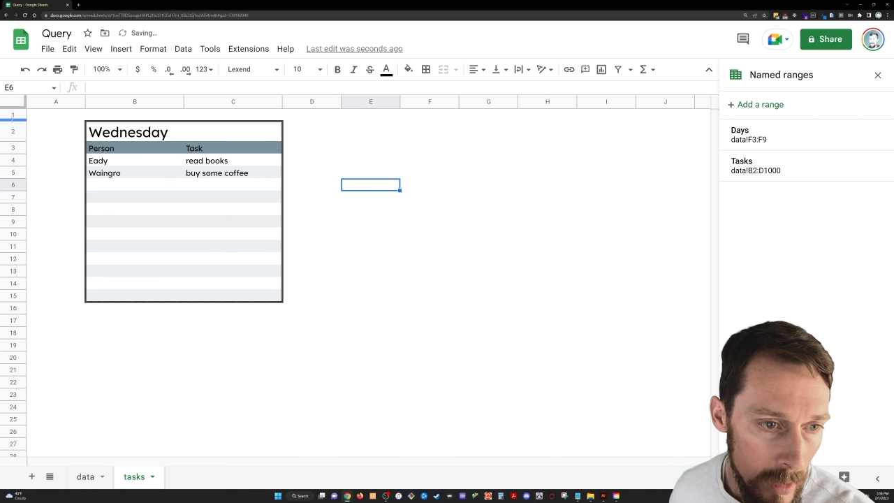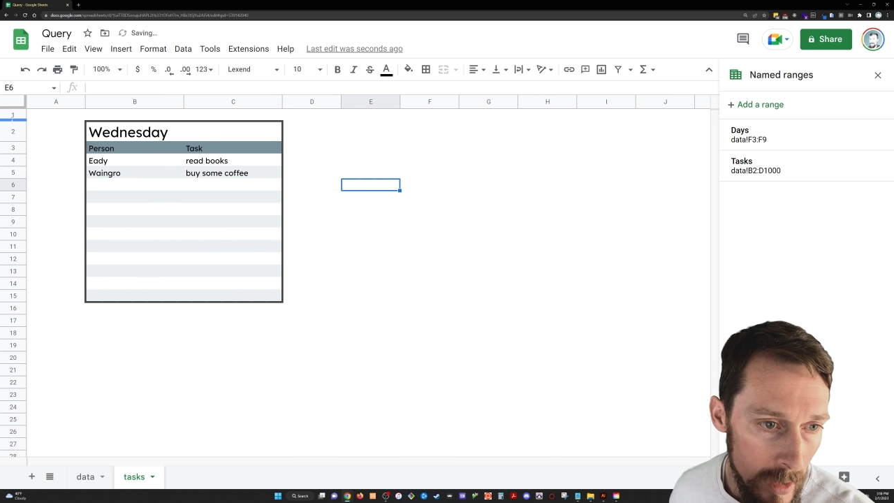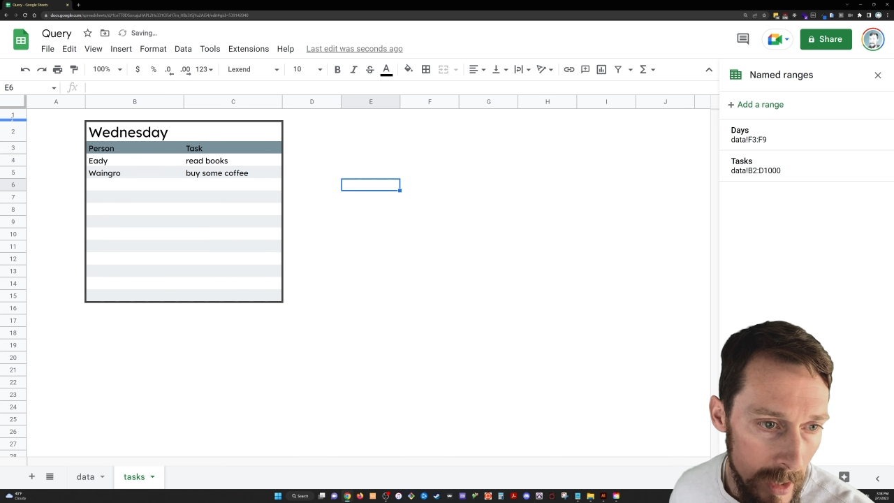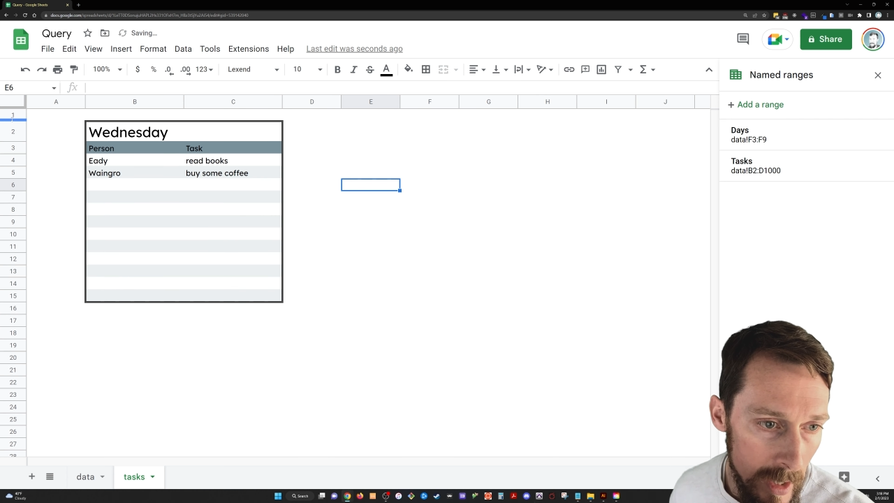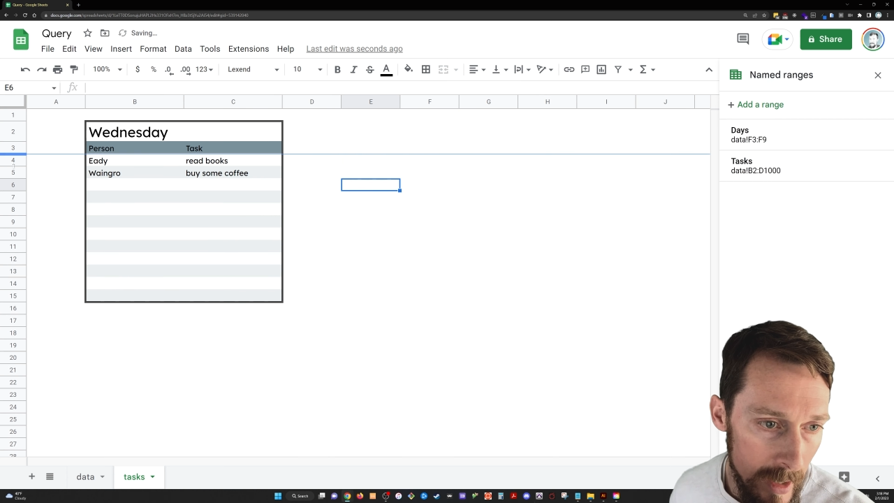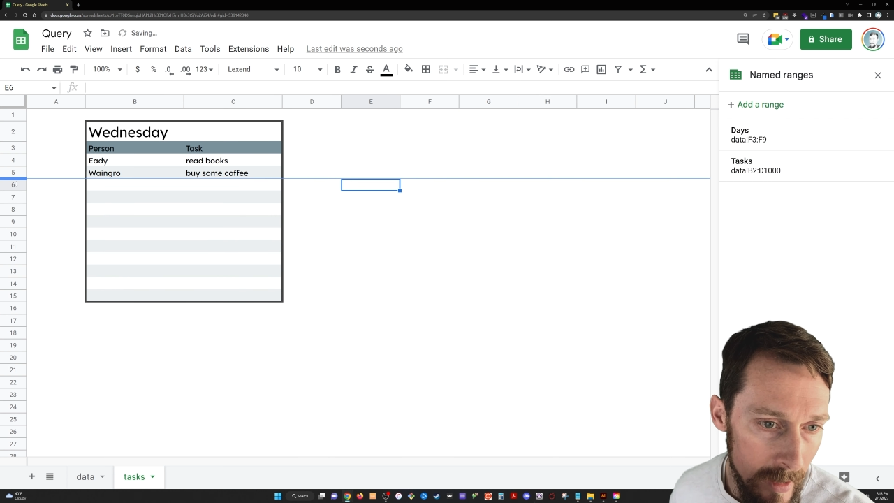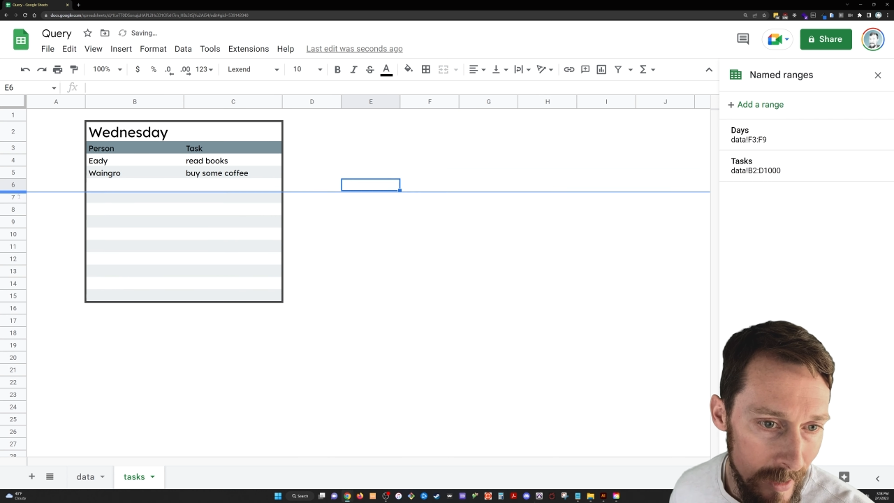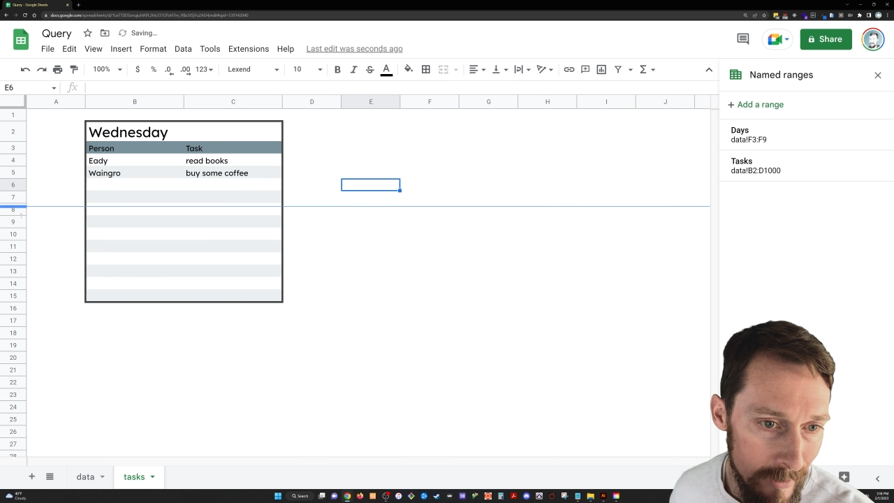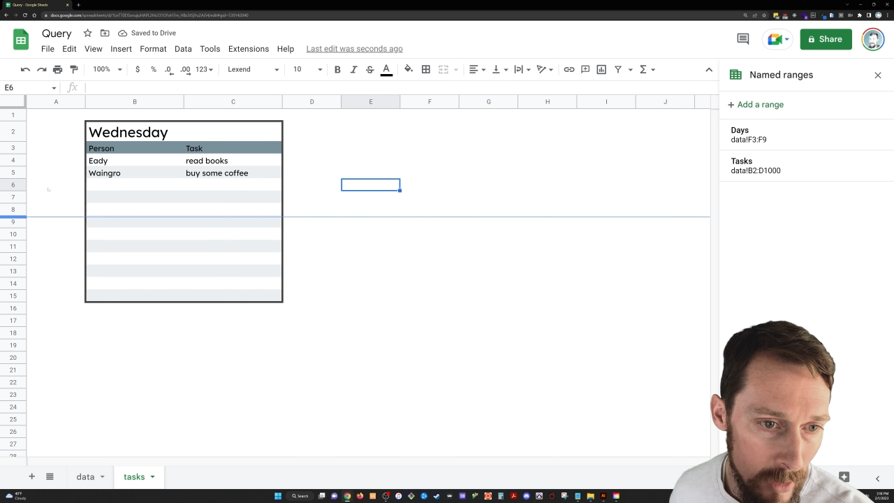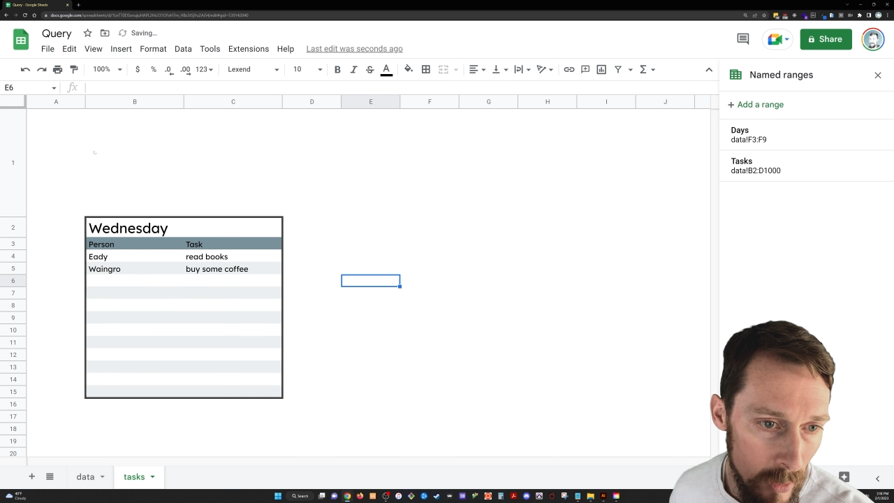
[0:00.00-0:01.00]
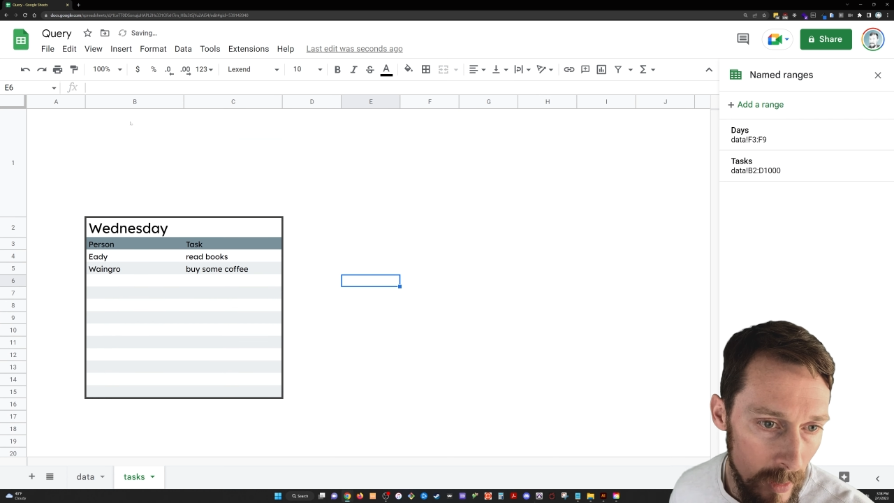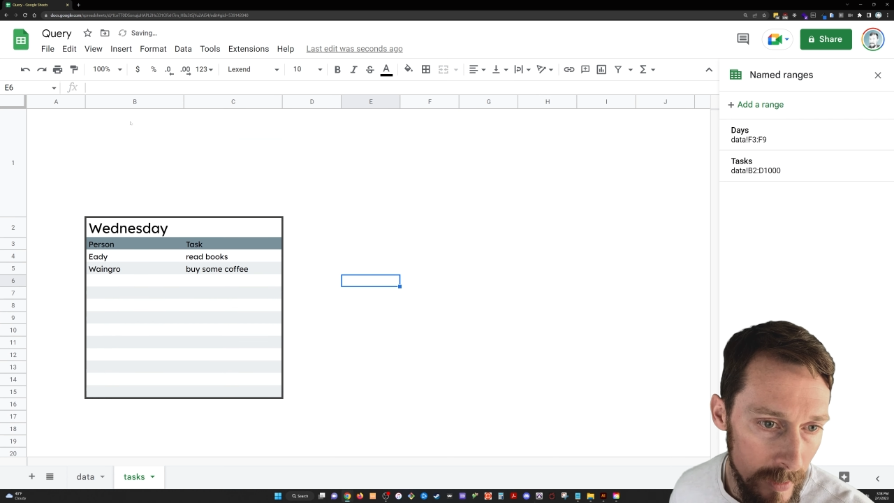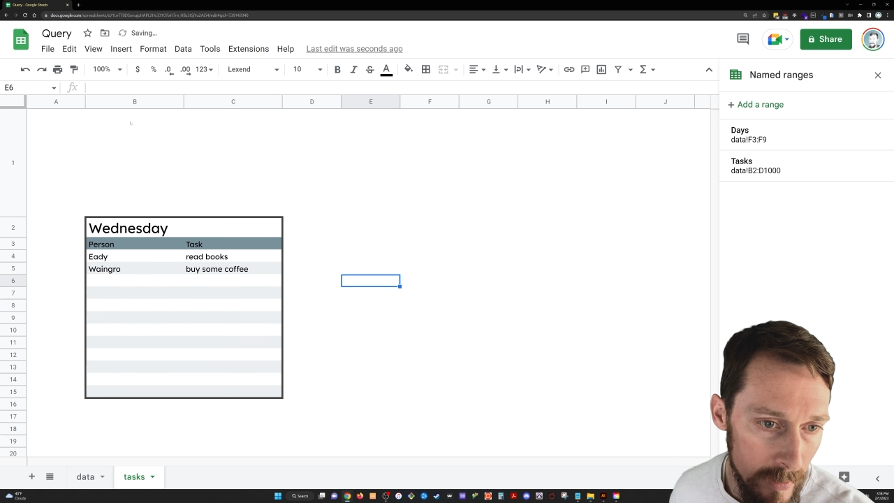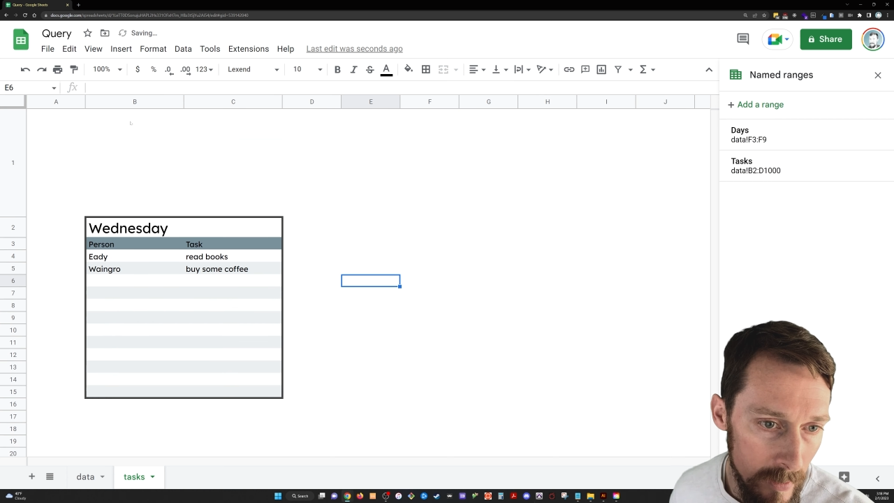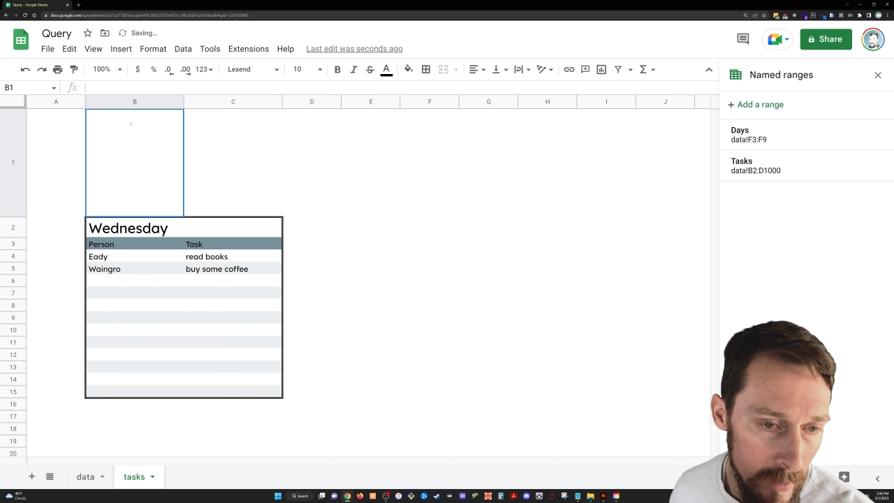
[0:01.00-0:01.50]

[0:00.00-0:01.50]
And of course,